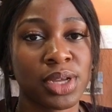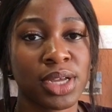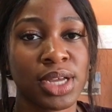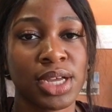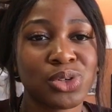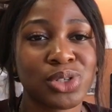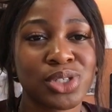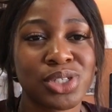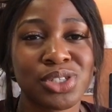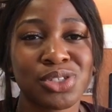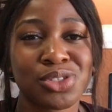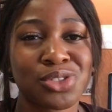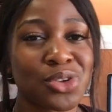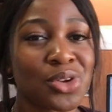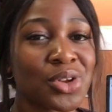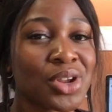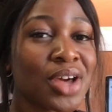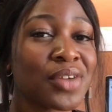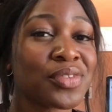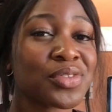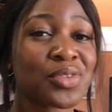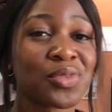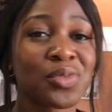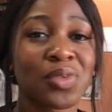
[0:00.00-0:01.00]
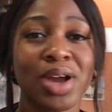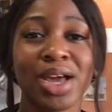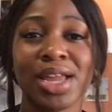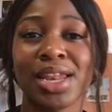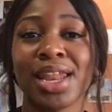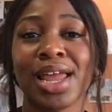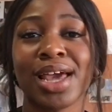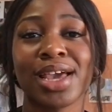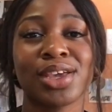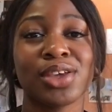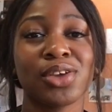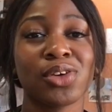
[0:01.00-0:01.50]
So you don't have to write
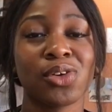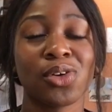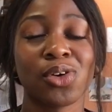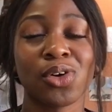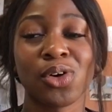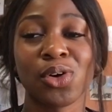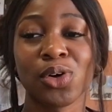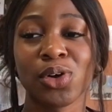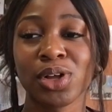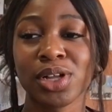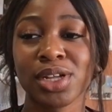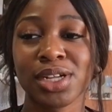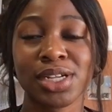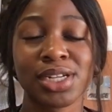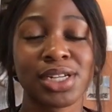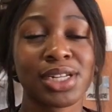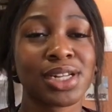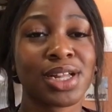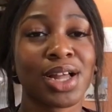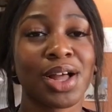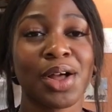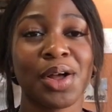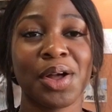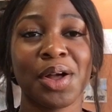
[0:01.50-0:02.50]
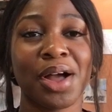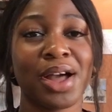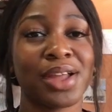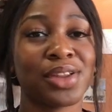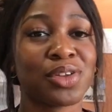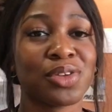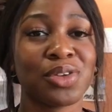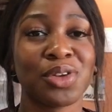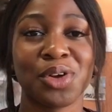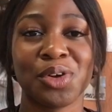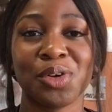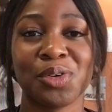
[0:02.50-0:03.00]
like you're, I don't
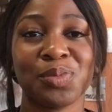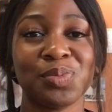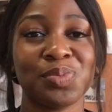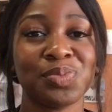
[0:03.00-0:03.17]
know,